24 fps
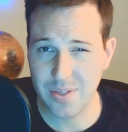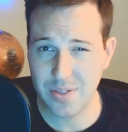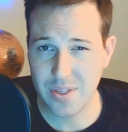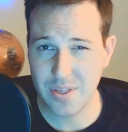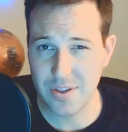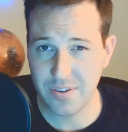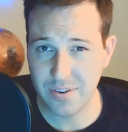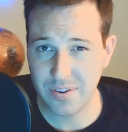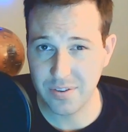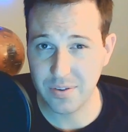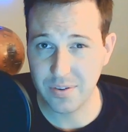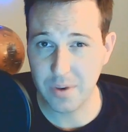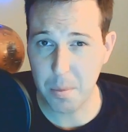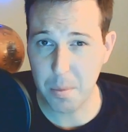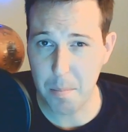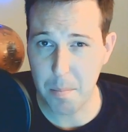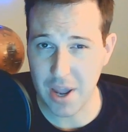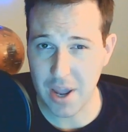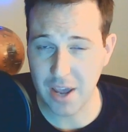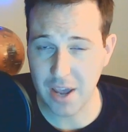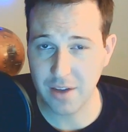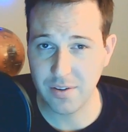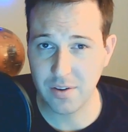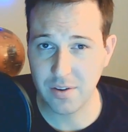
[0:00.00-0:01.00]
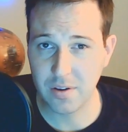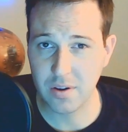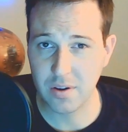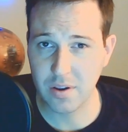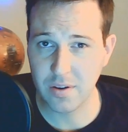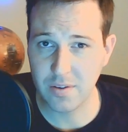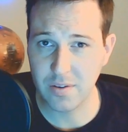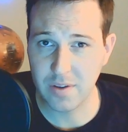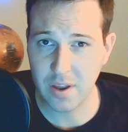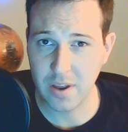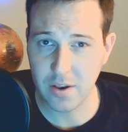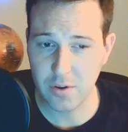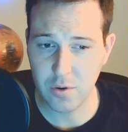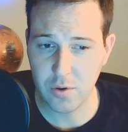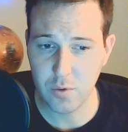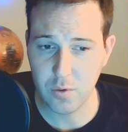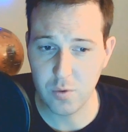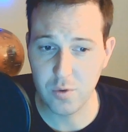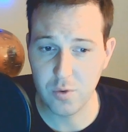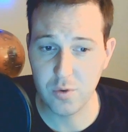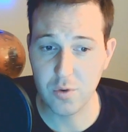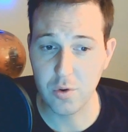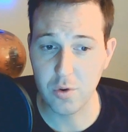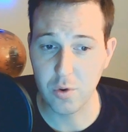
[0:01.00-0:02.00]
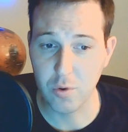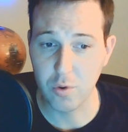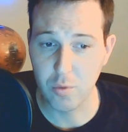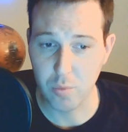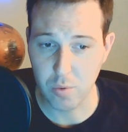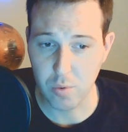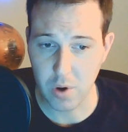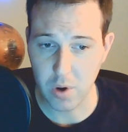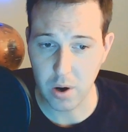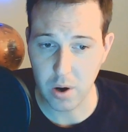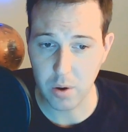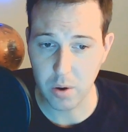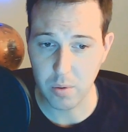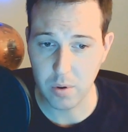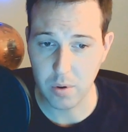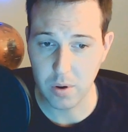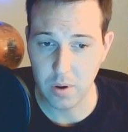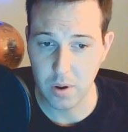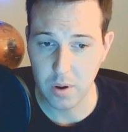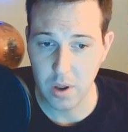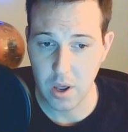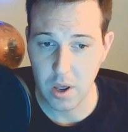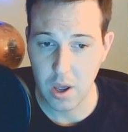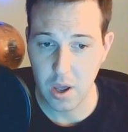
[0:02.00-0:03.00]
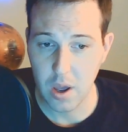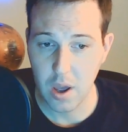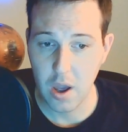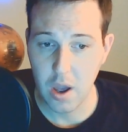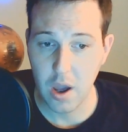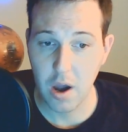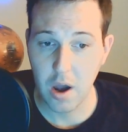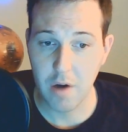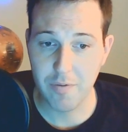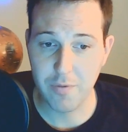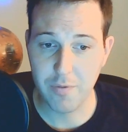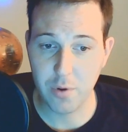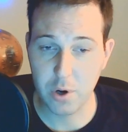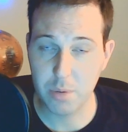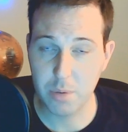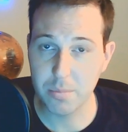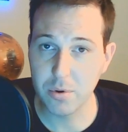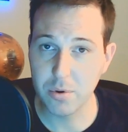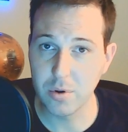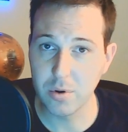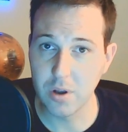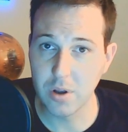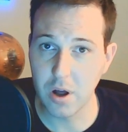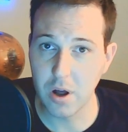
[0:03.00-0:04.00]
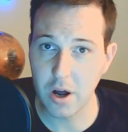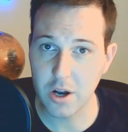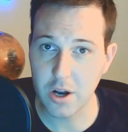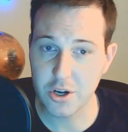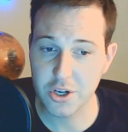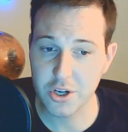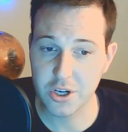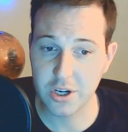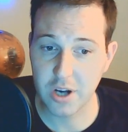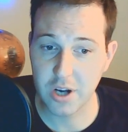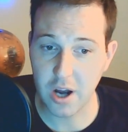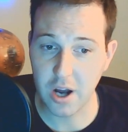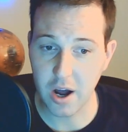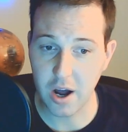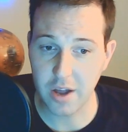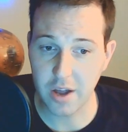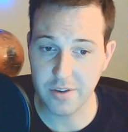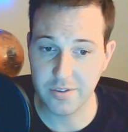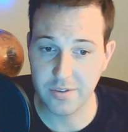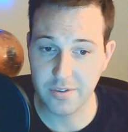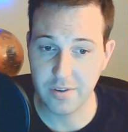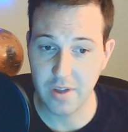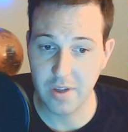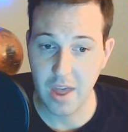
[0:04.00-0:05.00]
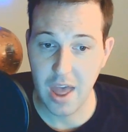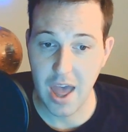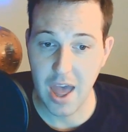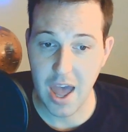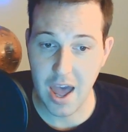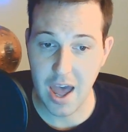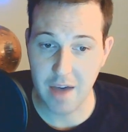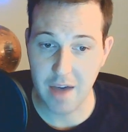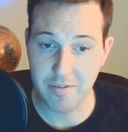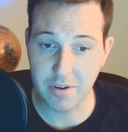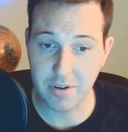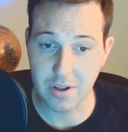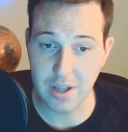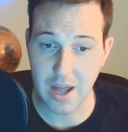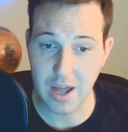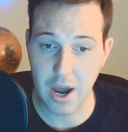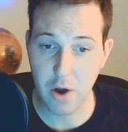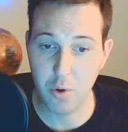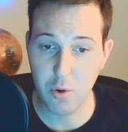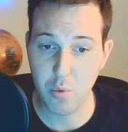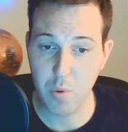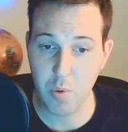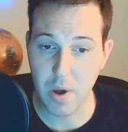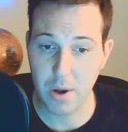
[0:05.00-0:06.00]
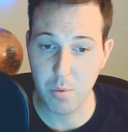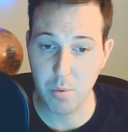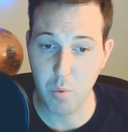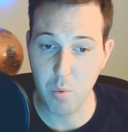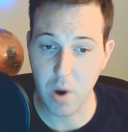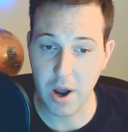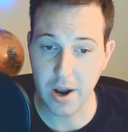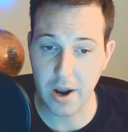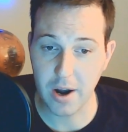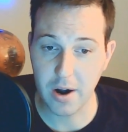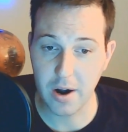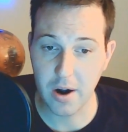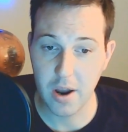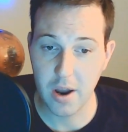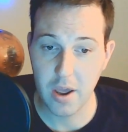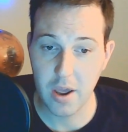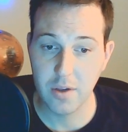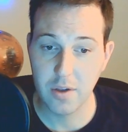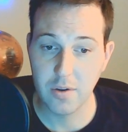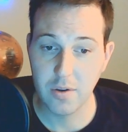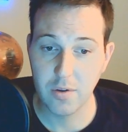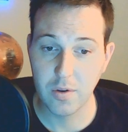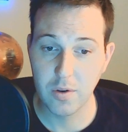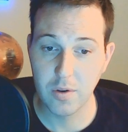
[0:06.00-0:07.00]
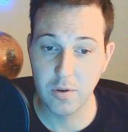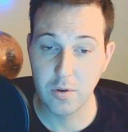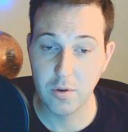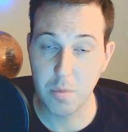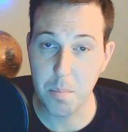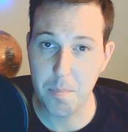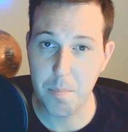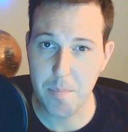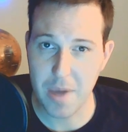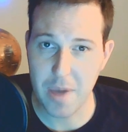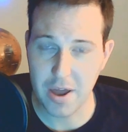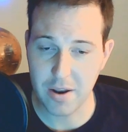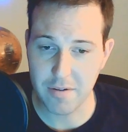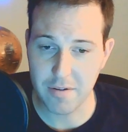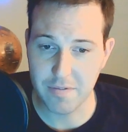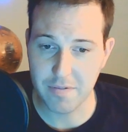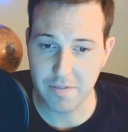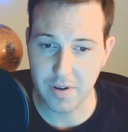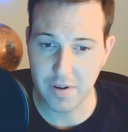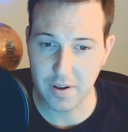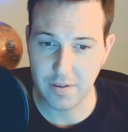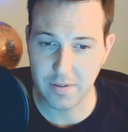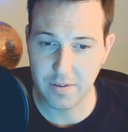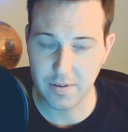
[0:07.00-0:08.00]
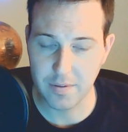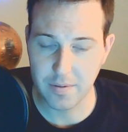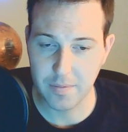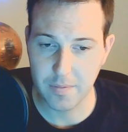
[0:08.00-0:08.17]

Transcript: this demand continues to grow. Affordable launch costs have allowed Redwire to benefit.